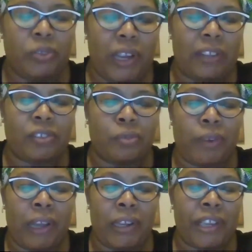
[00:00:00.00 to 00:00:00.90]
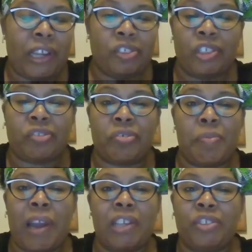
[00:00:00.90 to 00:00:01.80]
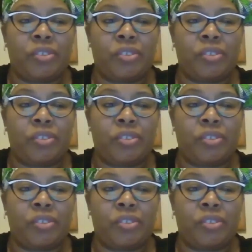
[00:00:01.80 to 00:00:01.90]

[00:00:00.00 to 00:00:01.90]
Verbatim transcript: you have to write it down just to remind